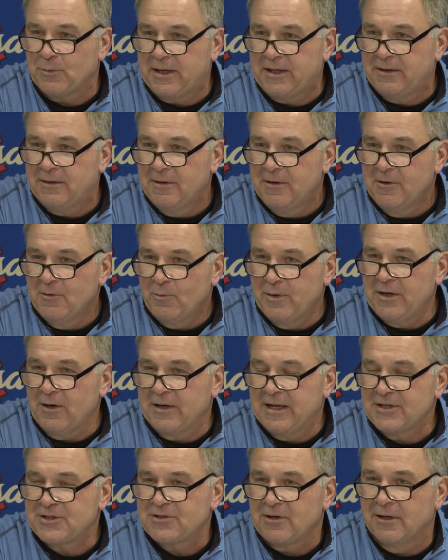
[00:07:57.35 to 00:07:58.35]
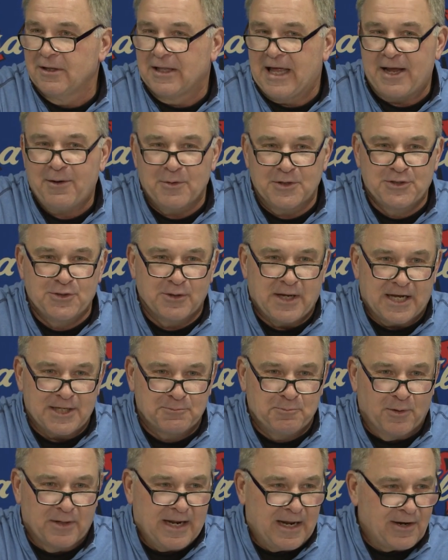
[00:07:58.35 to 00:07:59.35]
we don't necessarily like what you
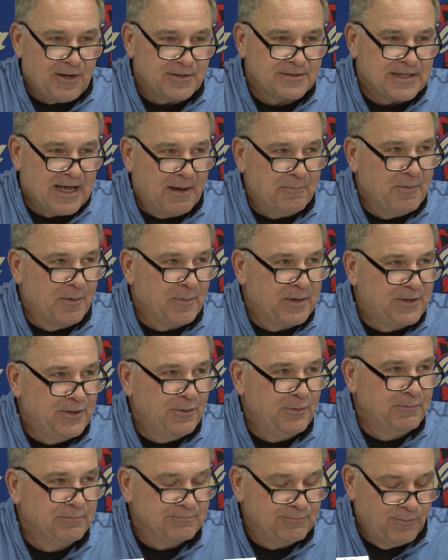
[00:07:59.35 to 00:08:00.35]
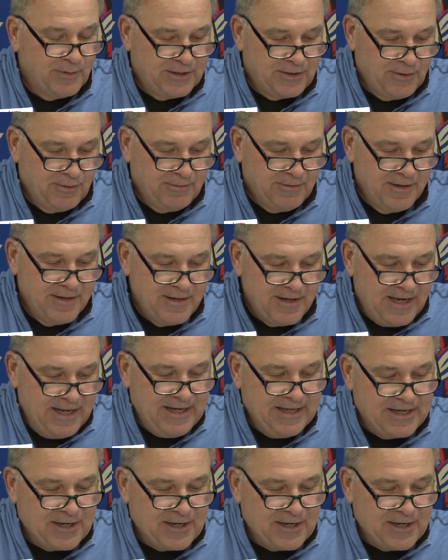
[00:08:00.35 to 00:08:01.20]
guys put out all the time, but we do. Any